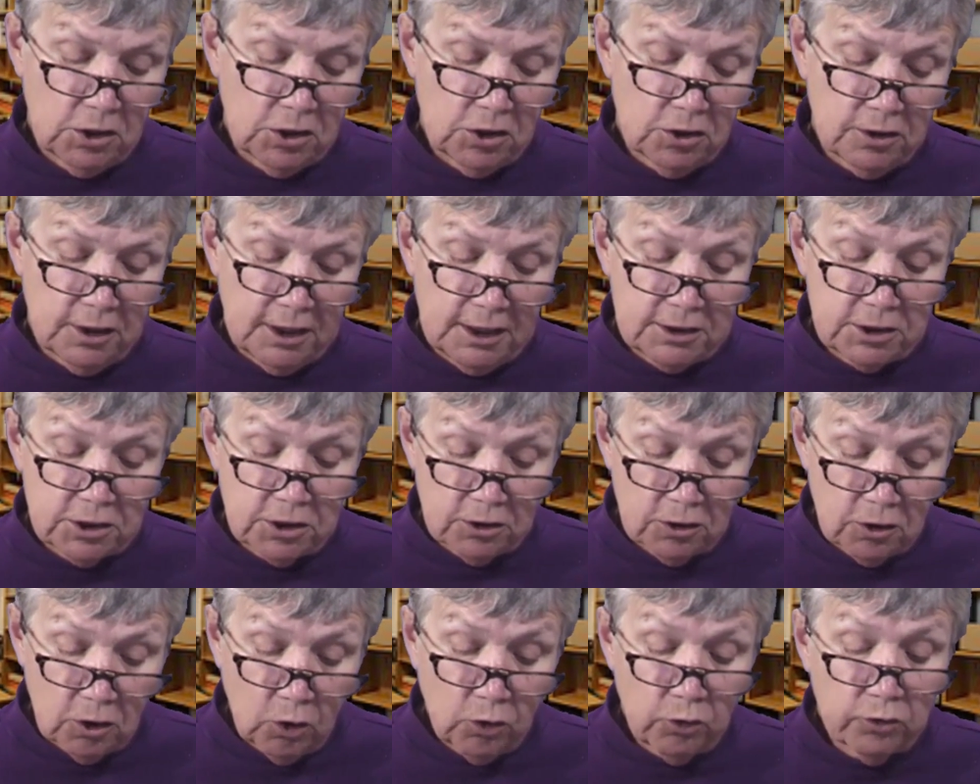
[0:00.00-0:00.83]
you need
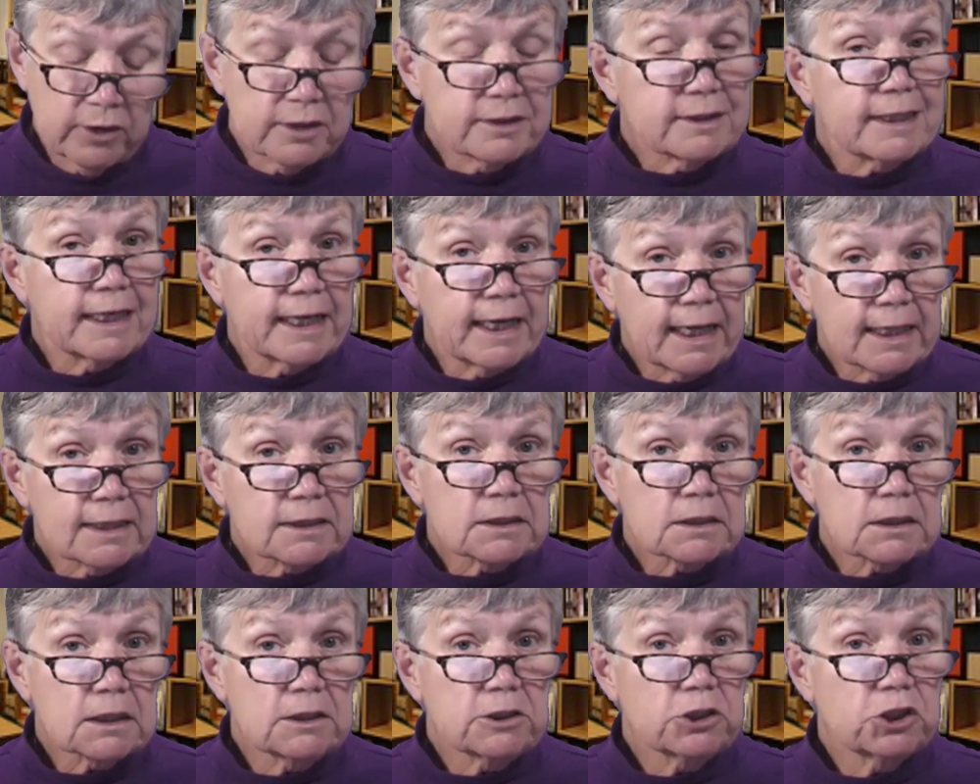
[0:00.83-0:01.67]
to know the
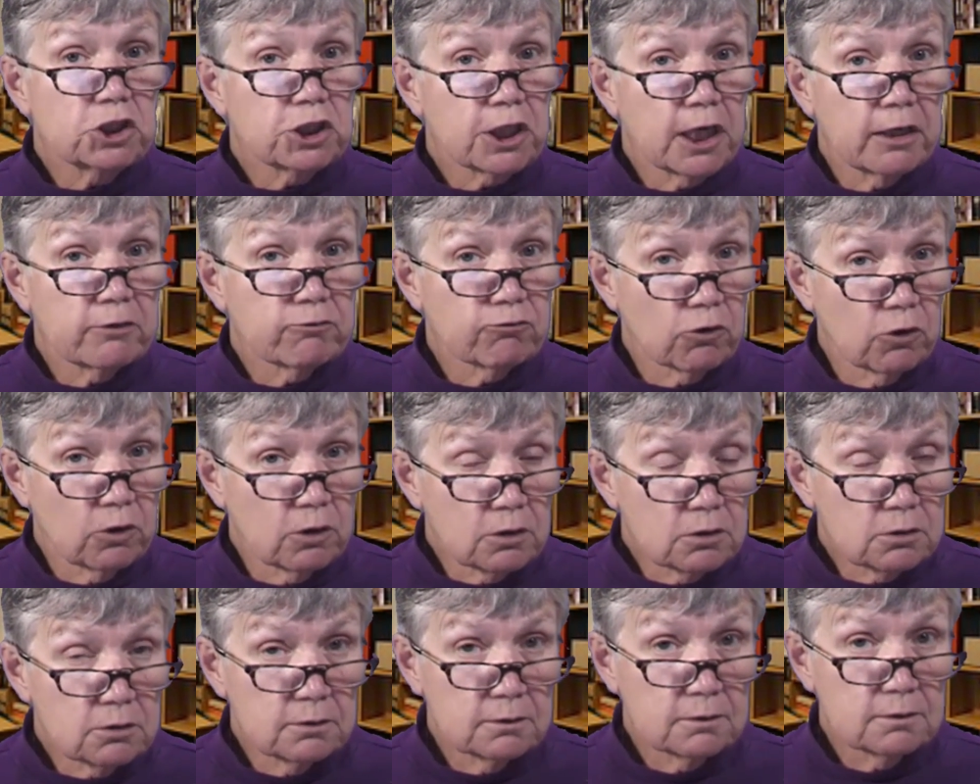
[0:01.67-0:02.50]
task in
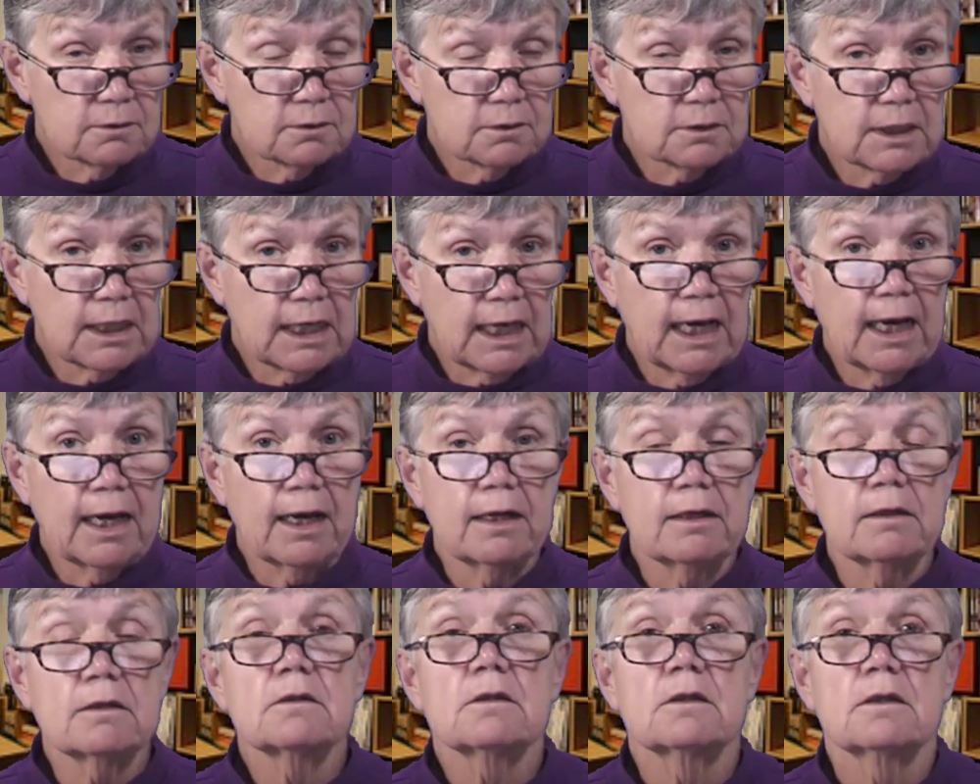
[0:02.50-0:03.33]
general
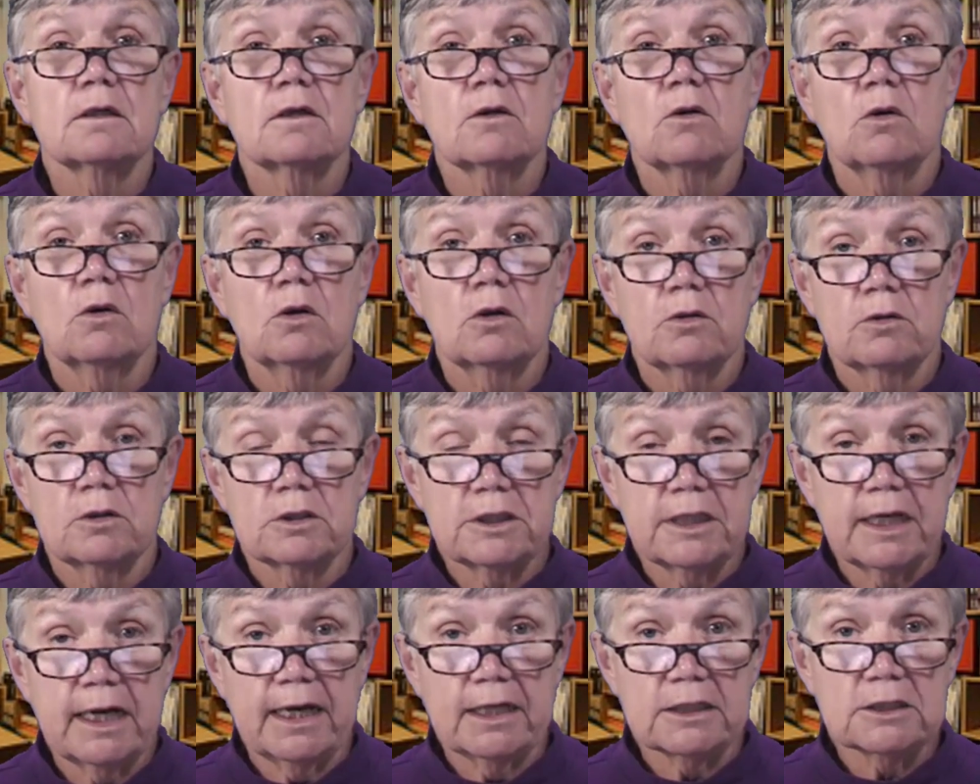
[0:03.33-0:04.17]
and the
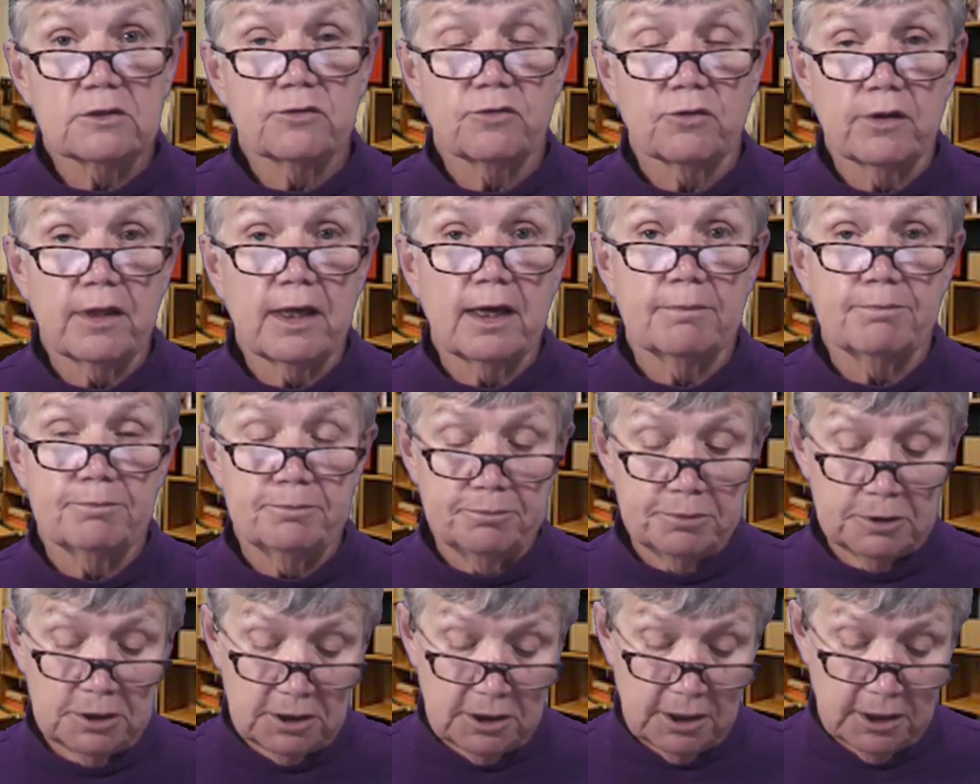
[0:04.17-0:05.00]
task for that
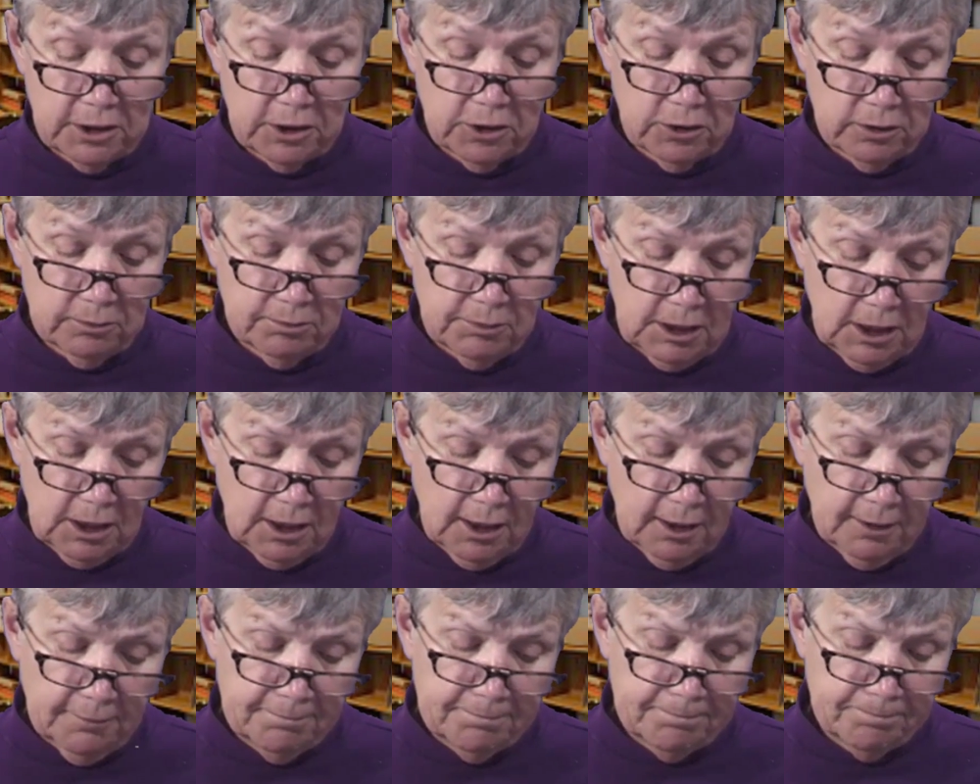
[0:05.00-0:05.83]
particular
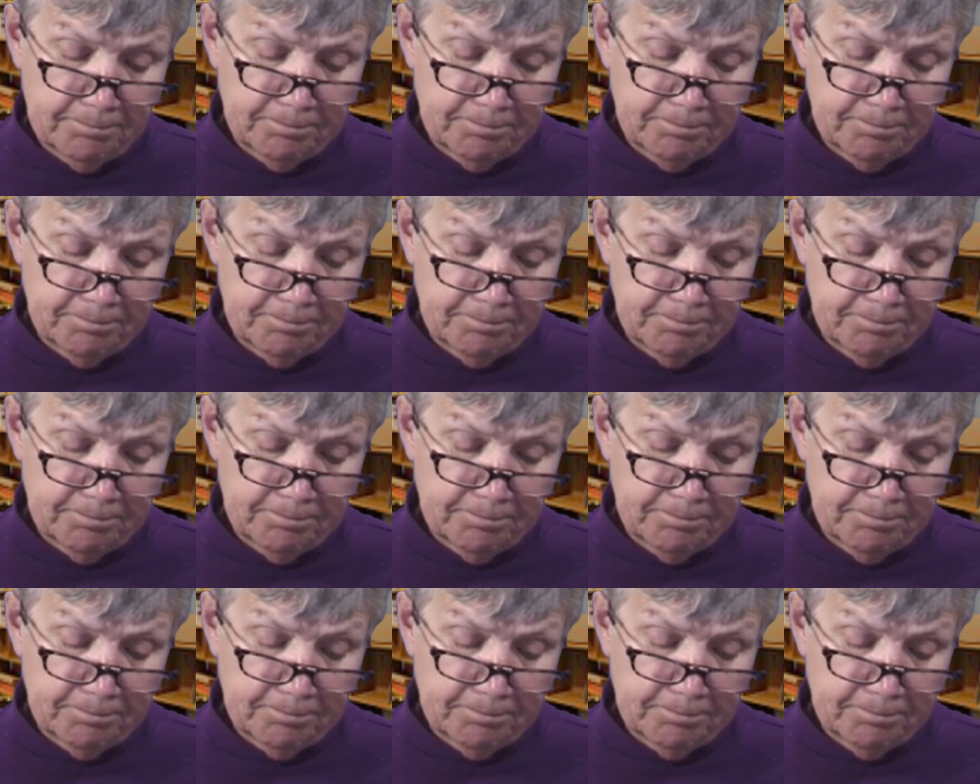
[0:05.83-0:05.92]
meeting.